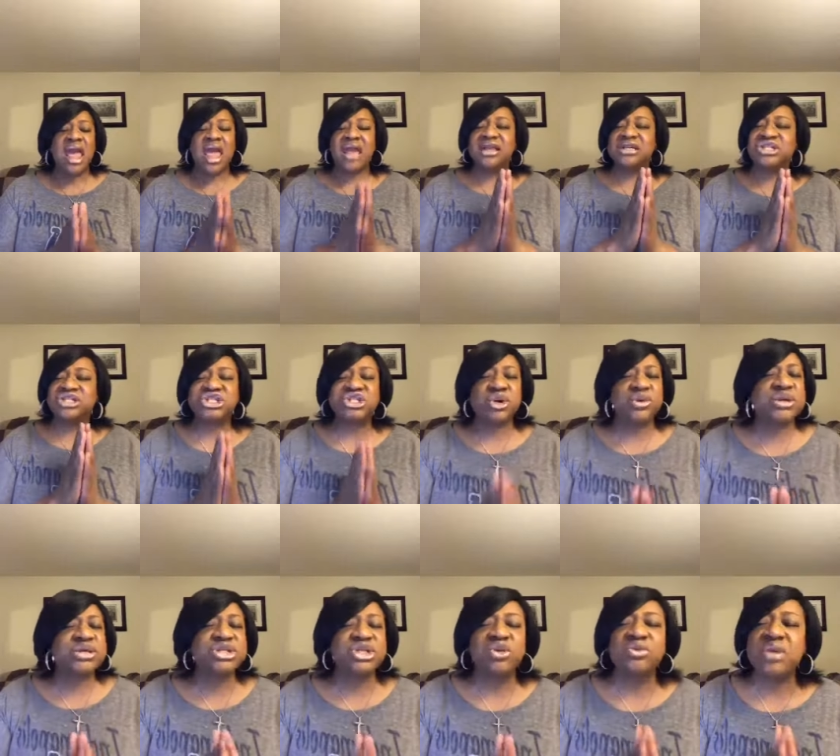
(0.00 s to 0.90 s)
And as
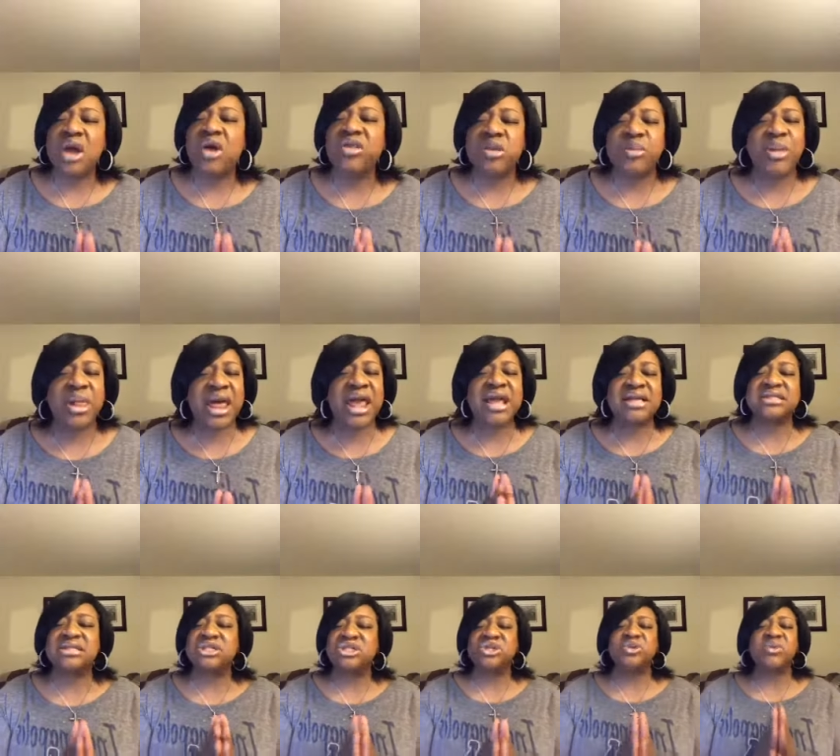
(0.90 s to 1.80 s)
sure as you know the
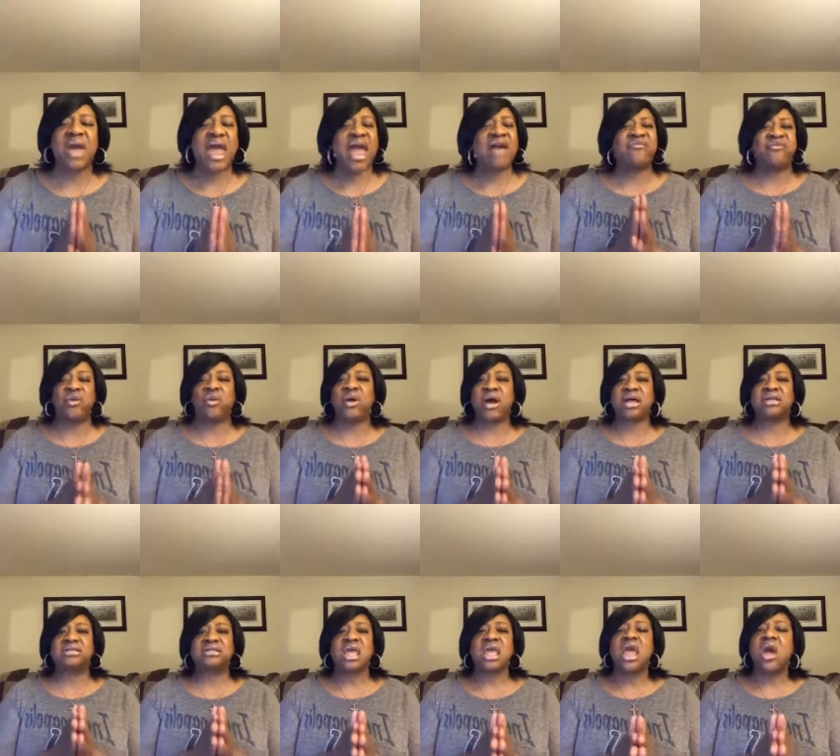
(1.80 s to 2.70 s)
plans that you have for
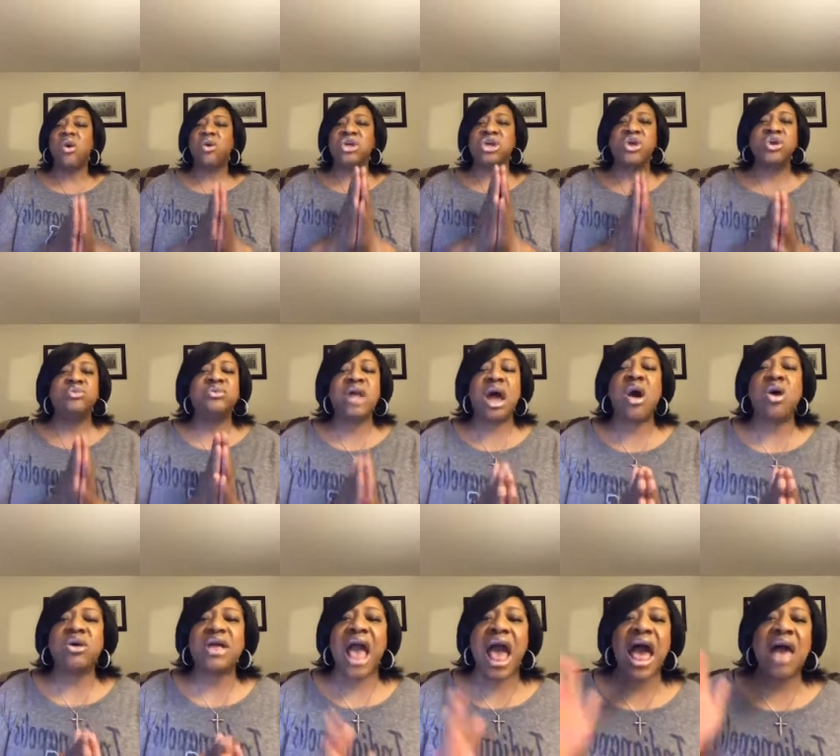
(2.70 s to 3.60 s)
us, you
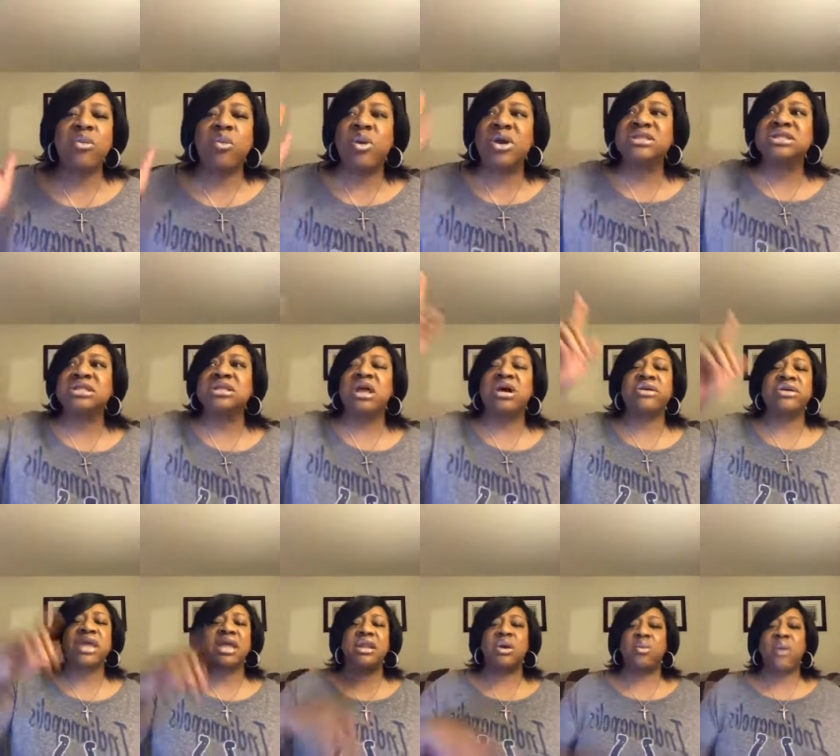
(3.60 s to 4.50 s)
know, God, what's
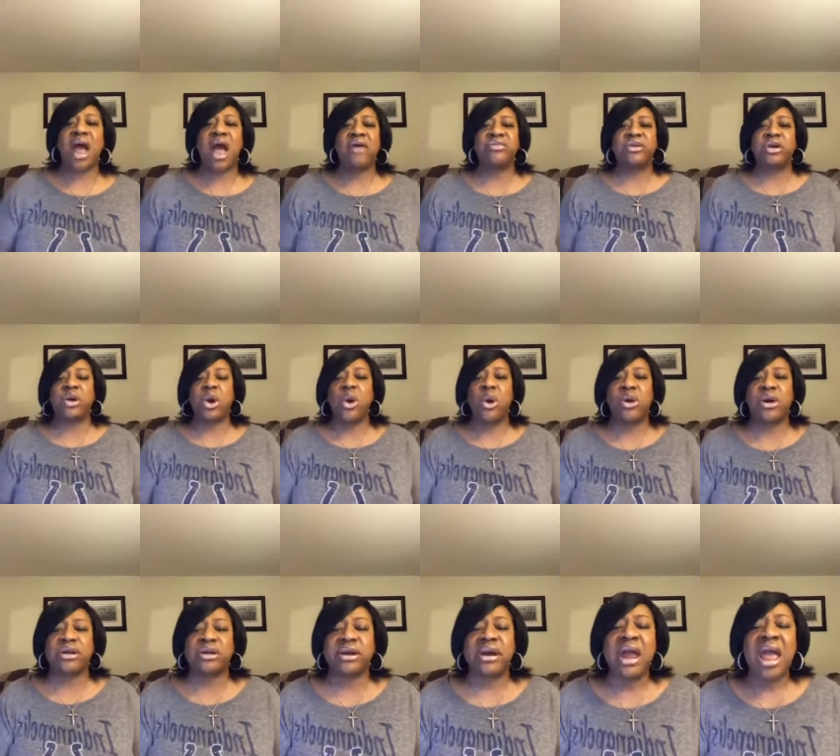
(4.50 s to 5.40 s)
lurking around the
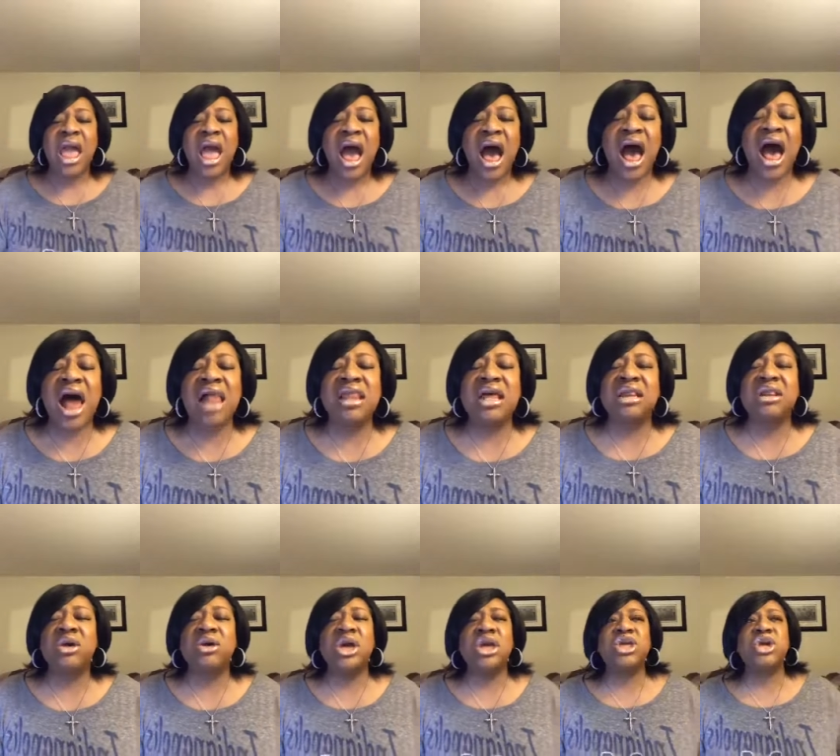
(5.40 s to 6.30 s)
corner.
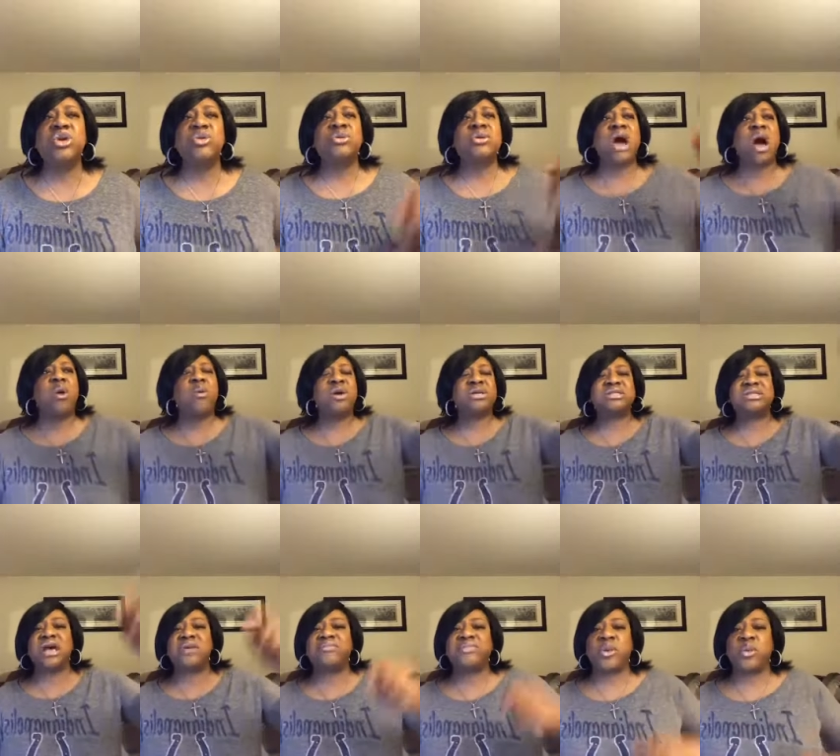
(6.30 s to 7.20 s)
Hallelujah. You know
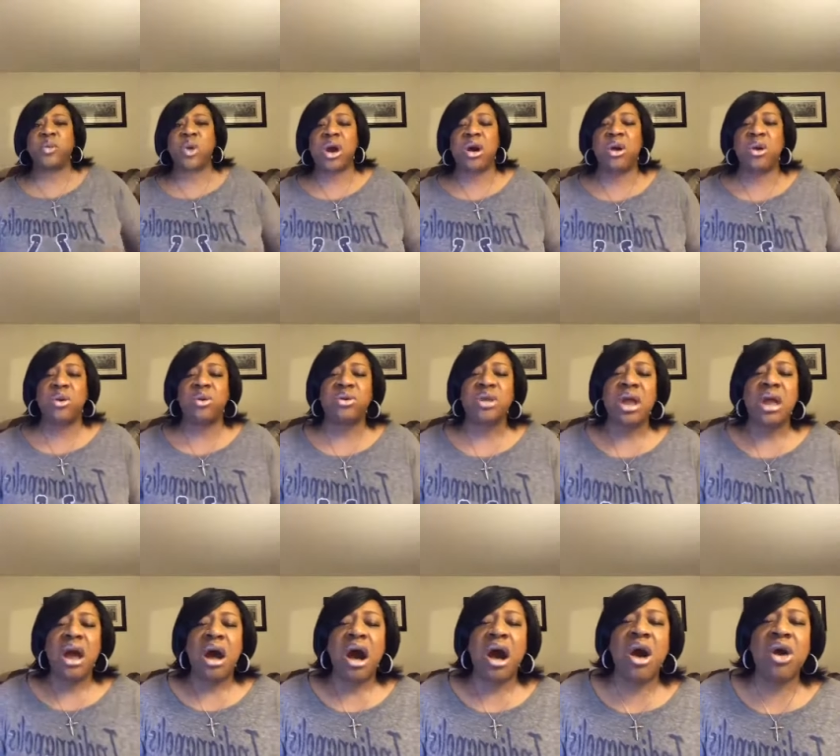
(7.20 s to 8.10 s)
what's up the road.
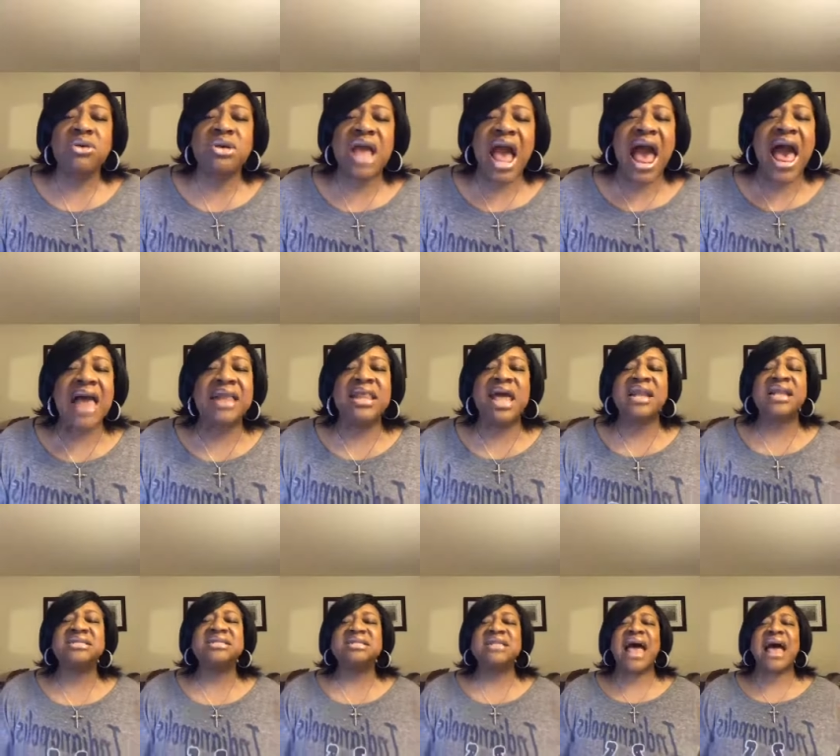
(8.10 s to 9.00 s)
Oh, God, let
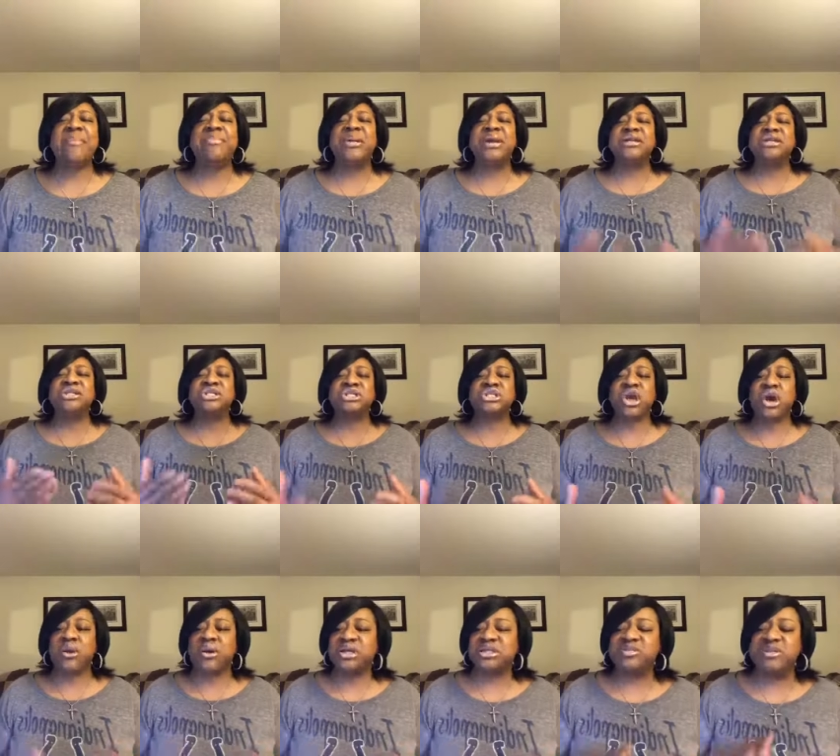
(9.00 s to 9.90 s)
us not be
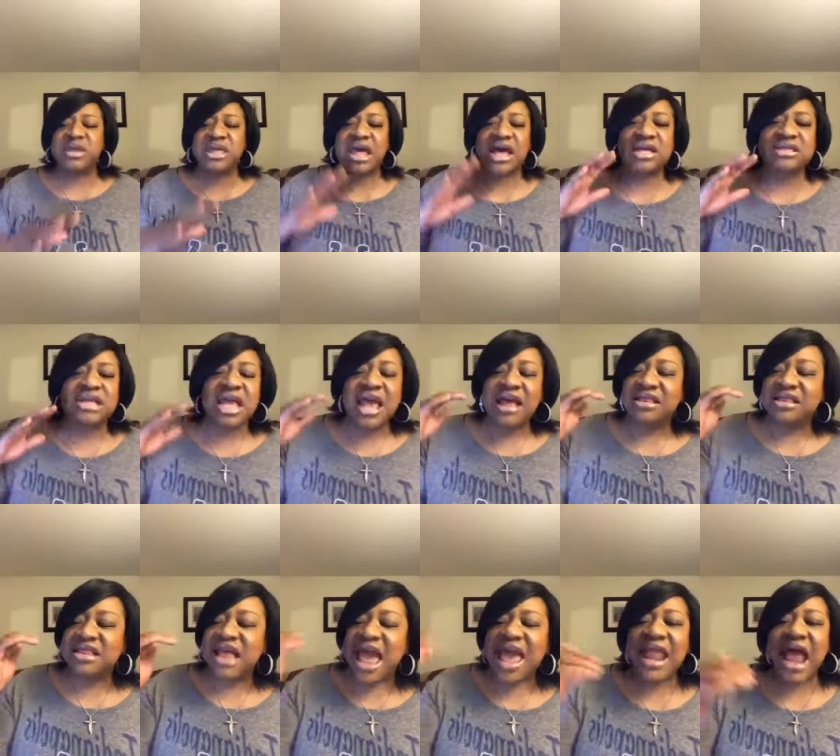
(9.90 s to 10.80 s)
discouraged because
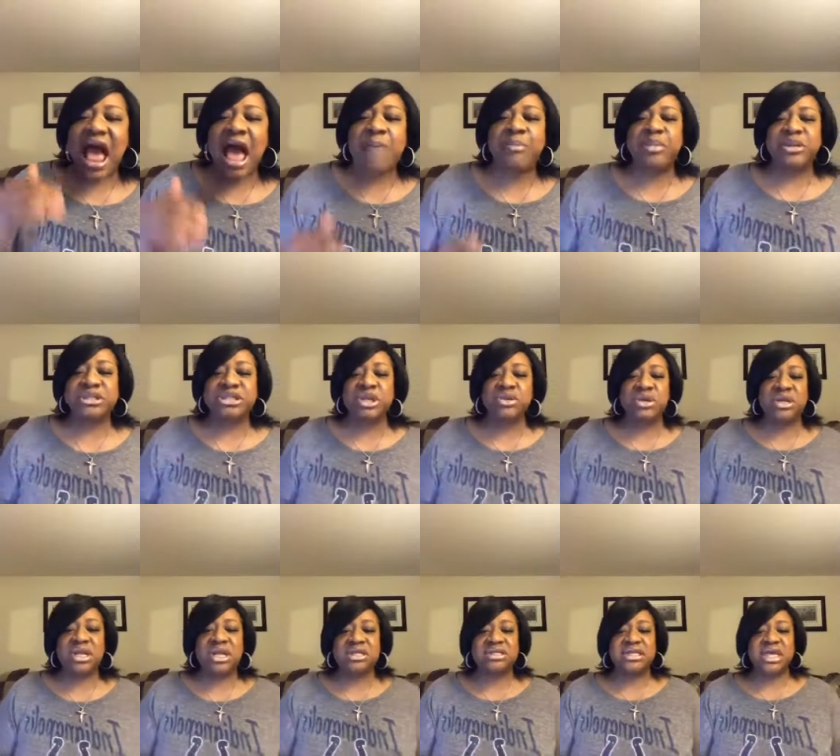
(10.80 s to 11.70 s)
that
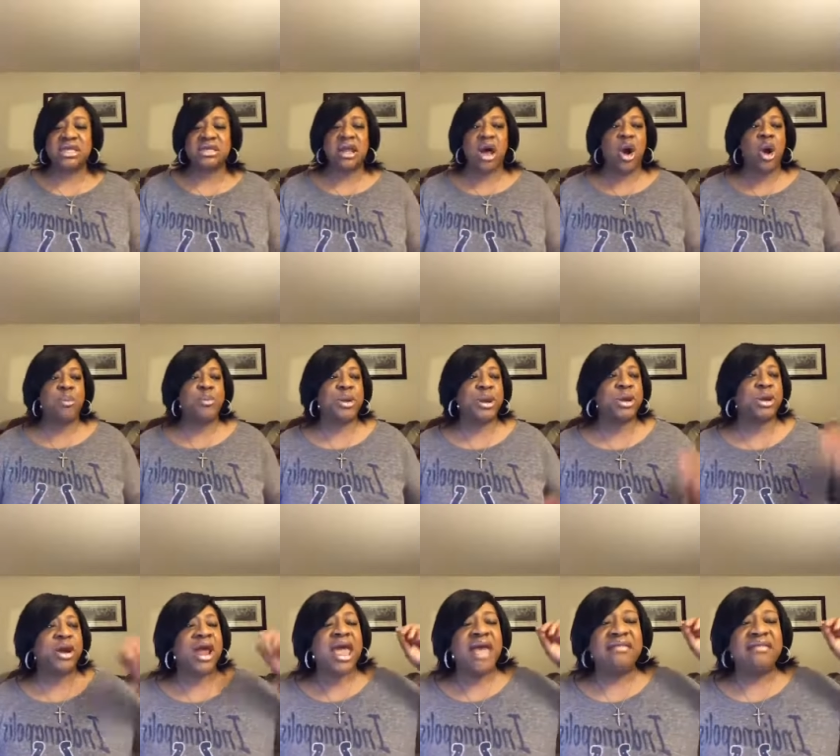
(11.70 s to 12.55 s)
opportunity didn't open or